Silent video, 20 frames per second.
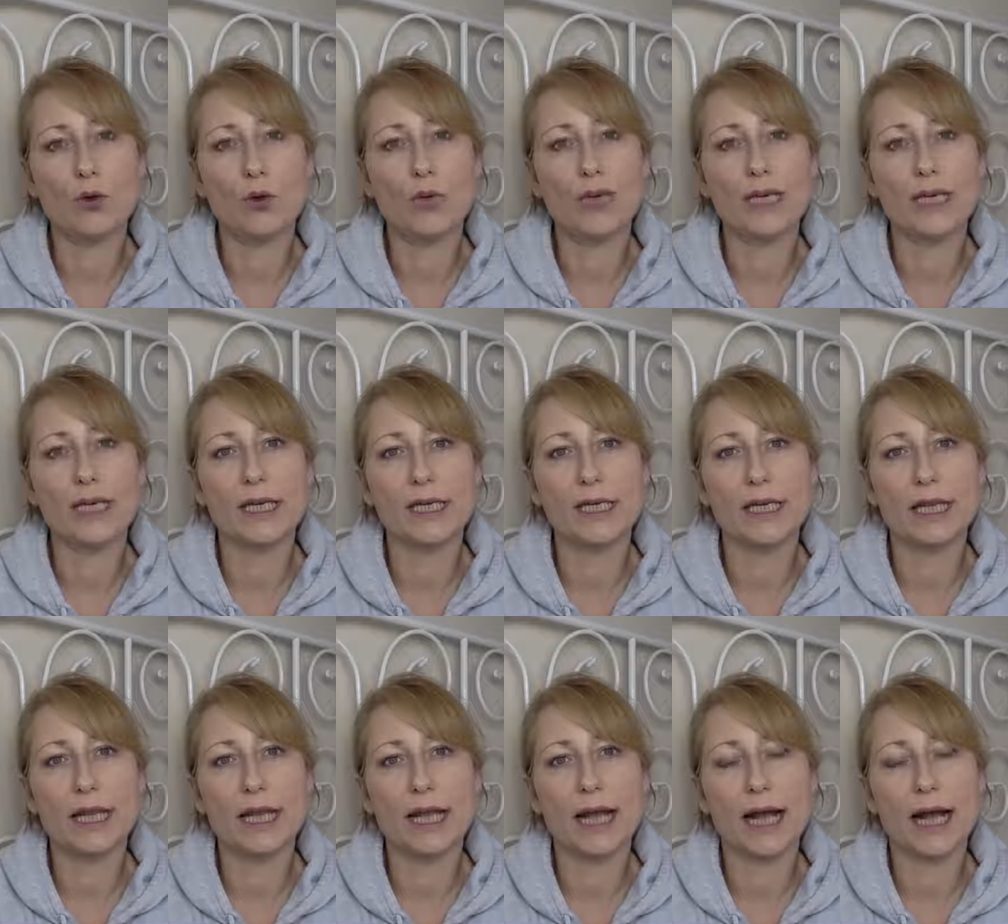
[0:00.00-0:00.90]
we
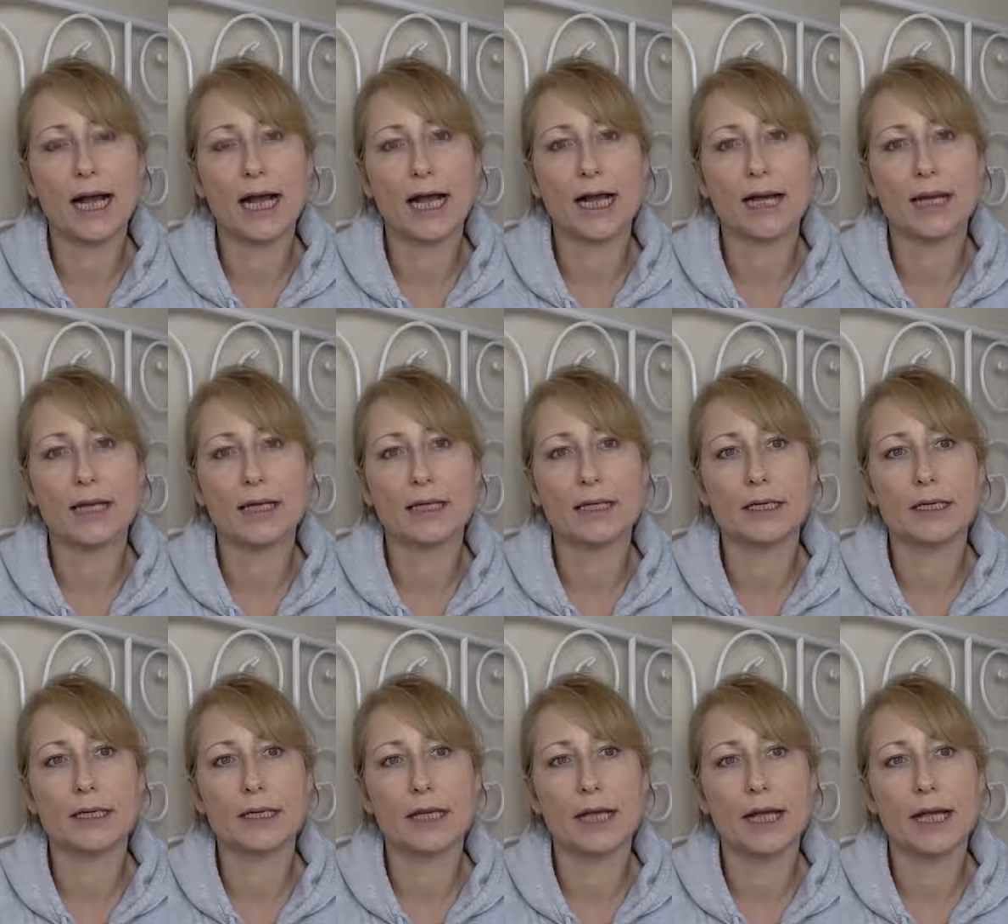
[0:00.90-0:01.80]

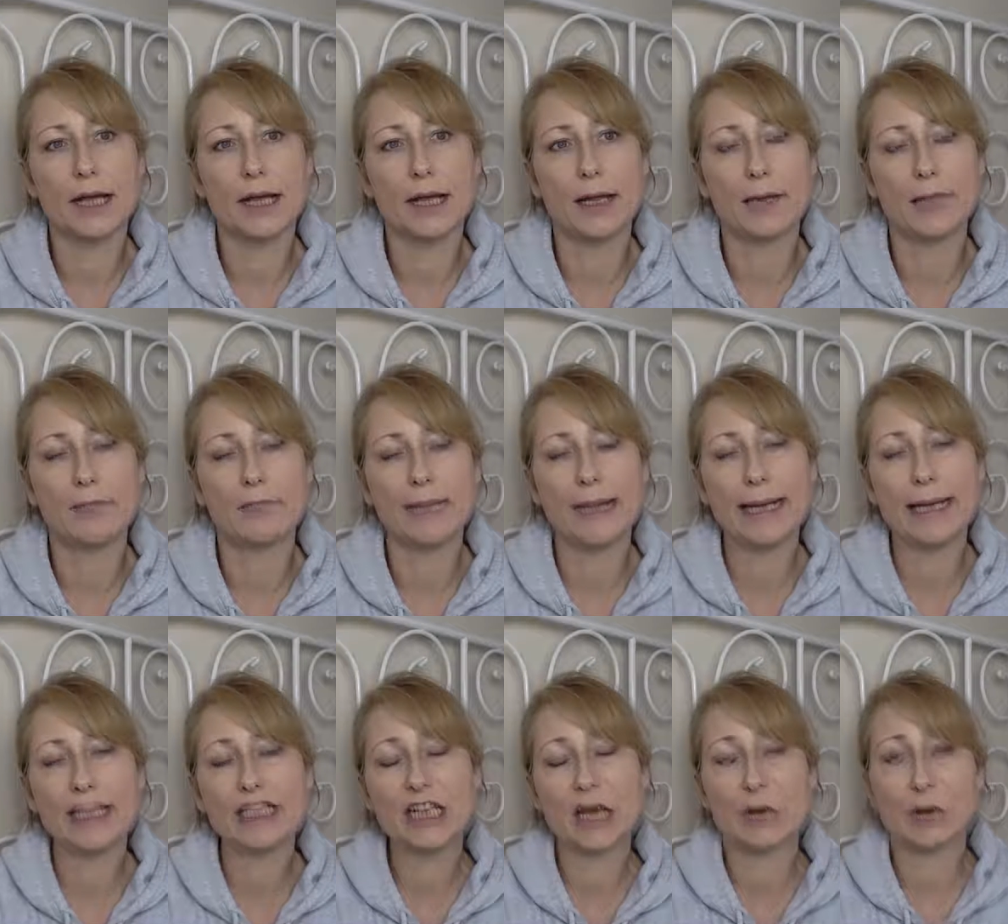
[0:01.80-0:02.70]
can uh,
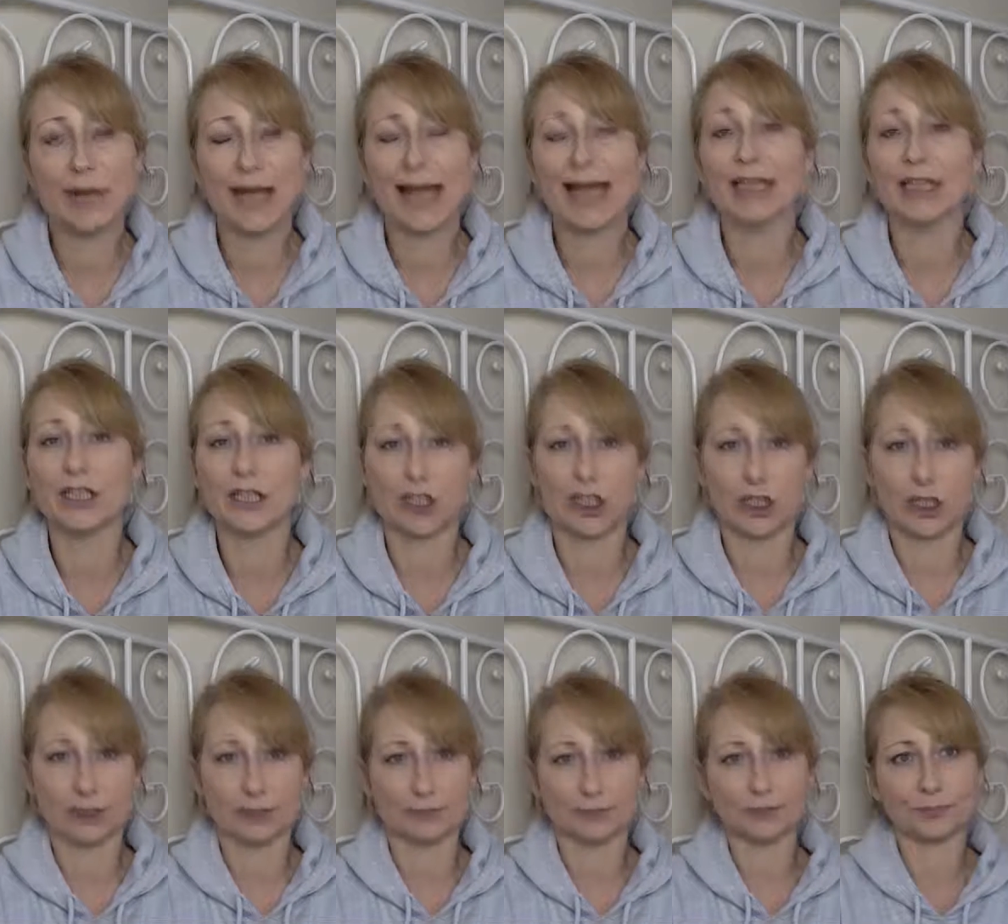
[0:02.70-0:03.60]
manage our energy.